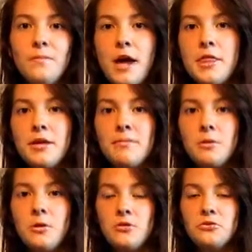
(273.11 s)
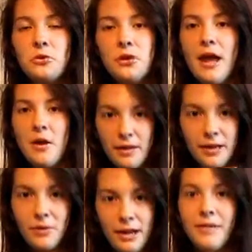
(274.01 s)
I think I'm gonna go to the store now and go
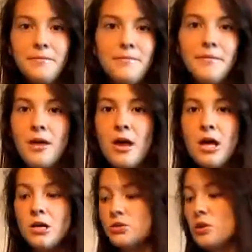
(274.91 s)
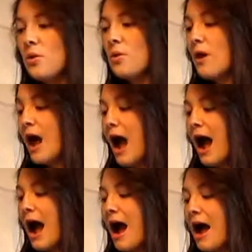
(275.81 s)
get it. So,
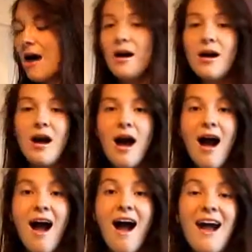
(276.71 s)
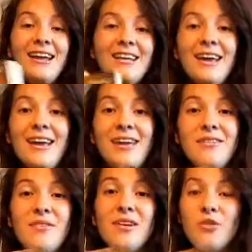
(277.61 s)
I
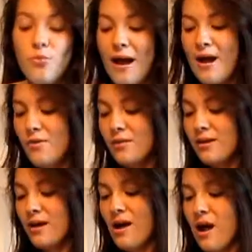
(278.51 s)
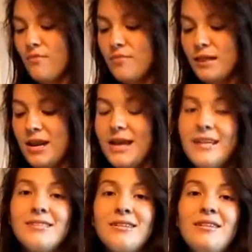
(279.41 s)
gave Crown of
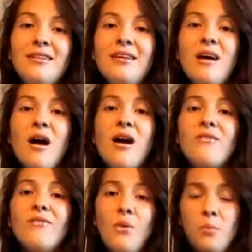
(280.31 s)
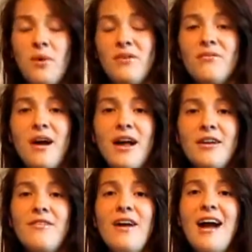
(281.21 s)
Midnight
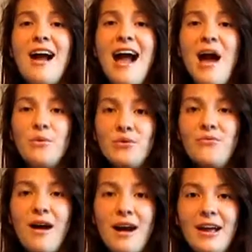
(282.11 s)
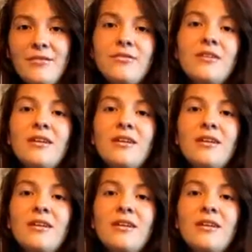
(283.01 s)
4.5 out of 5.